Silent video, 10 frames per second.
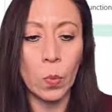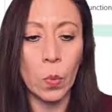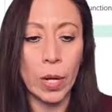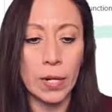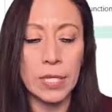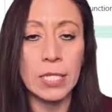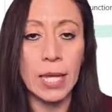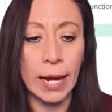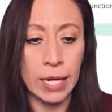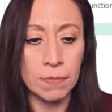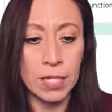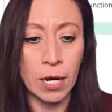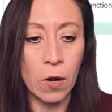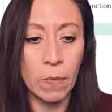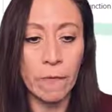where these items
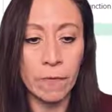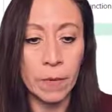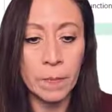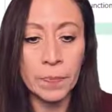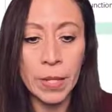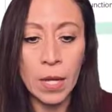are coming from.